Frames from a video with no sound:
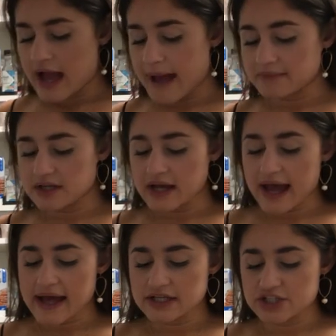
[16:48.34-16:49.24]
I'm gonna
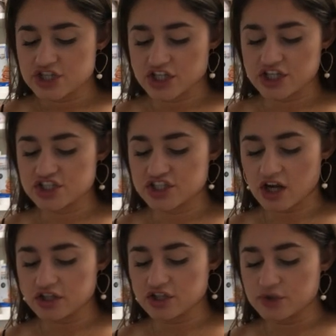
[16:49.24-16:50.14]
add a chicken stock
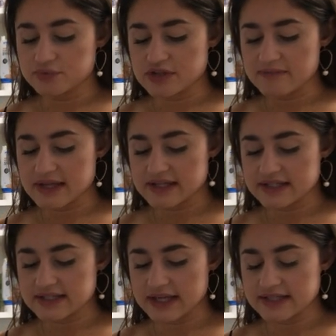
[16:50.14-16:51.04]
cube to make it
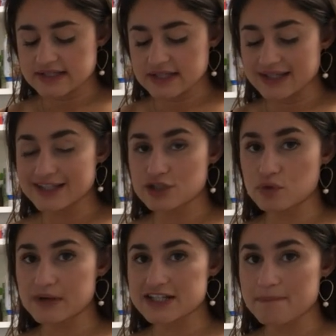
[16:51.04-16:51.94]
taste a little
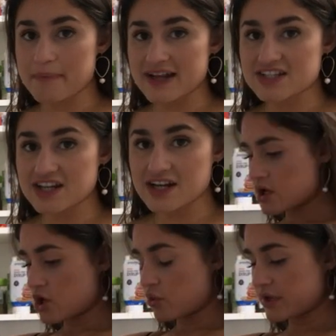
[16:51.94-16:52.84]
bit better.
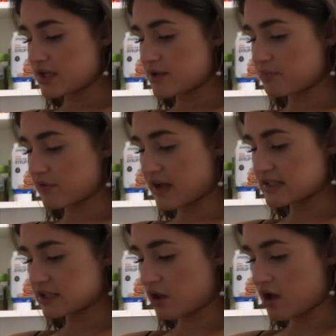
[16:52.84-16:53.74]
We improvise a
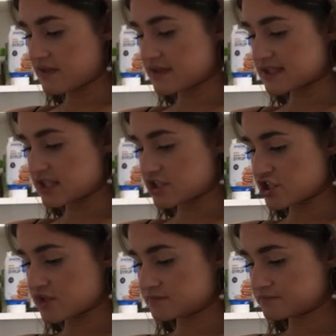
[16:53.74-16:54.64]
lot in this
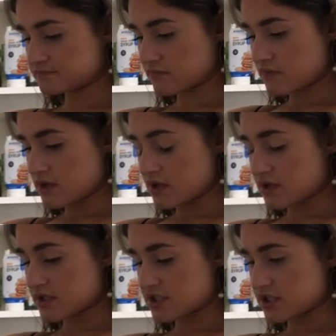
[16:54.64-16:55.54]
kitchen. In
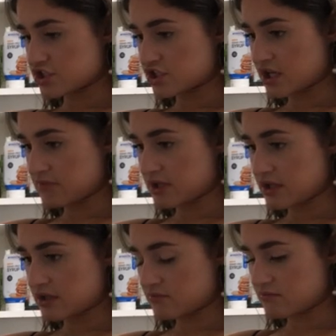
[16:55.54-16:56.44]
this kitchen, I mean
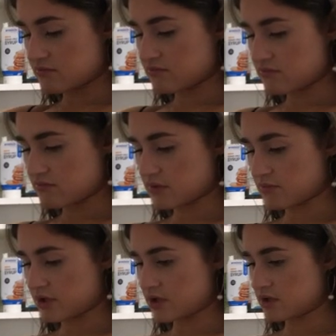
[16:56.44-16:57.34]
my
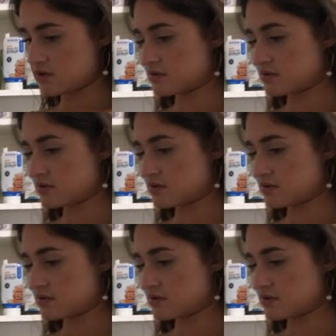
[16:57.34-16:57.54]
brain.